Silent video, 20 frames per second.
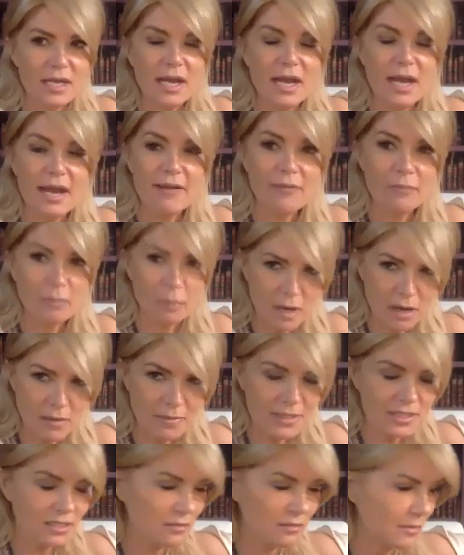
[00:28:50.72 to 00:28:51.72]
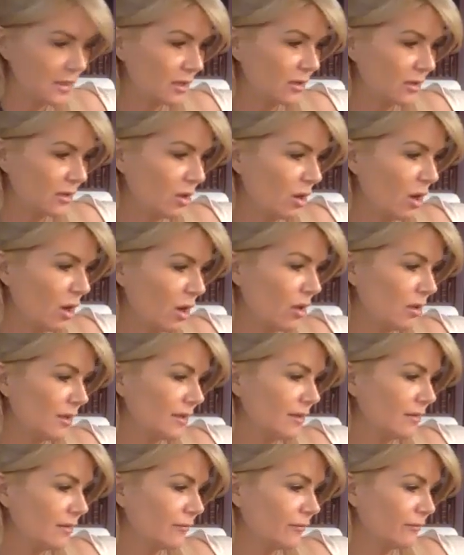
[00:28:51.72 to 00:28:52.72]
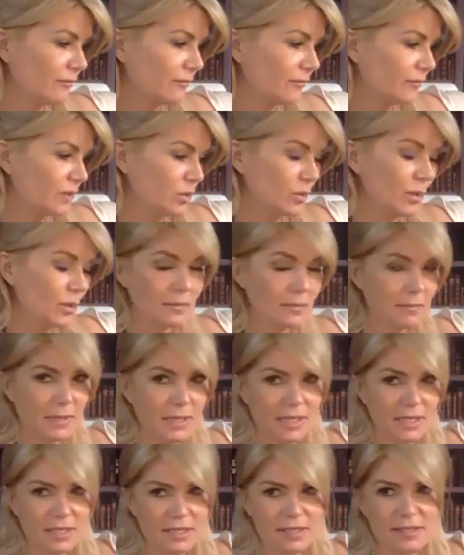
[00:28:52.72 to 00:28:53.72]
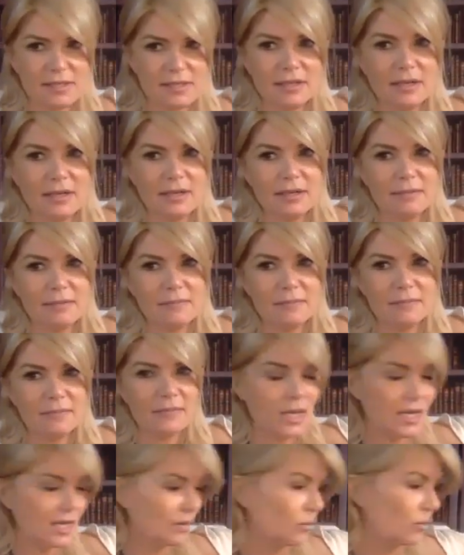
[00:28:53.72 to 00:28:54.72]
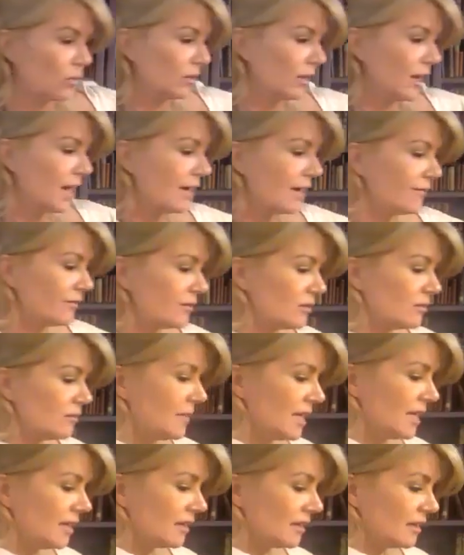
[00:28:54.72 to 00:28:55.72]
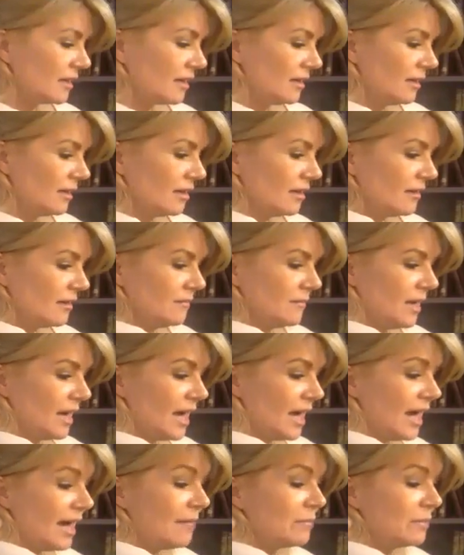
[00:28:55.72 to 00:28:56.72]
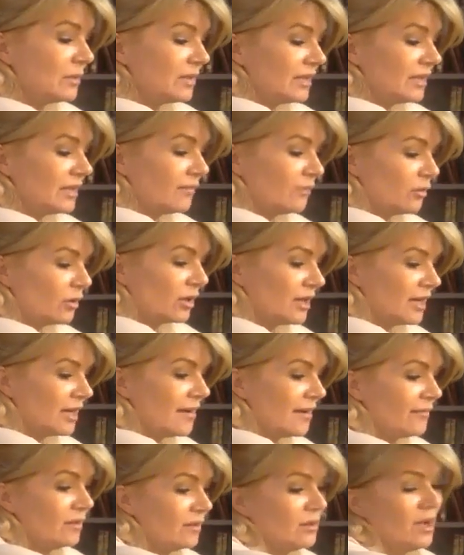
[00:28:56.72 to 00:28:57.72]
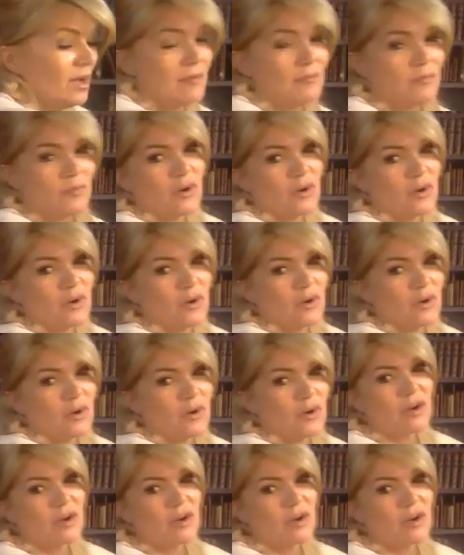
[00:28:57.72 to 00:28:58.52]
have promised to be on a call in 20 minutes, and we'll have to make I believe we're going to have a lot more